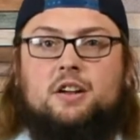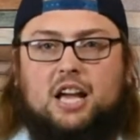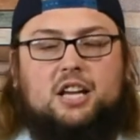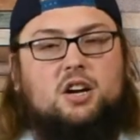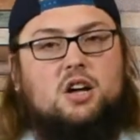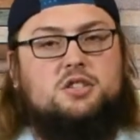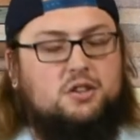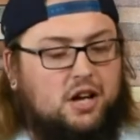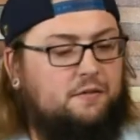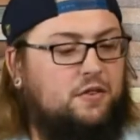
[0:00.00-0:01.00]
it can also
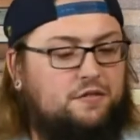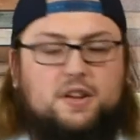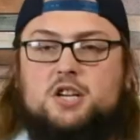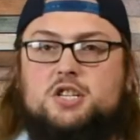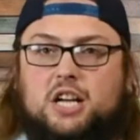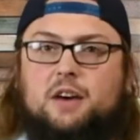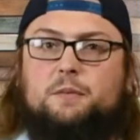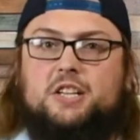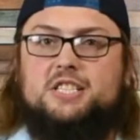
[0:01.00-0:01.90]
help you finish a couple of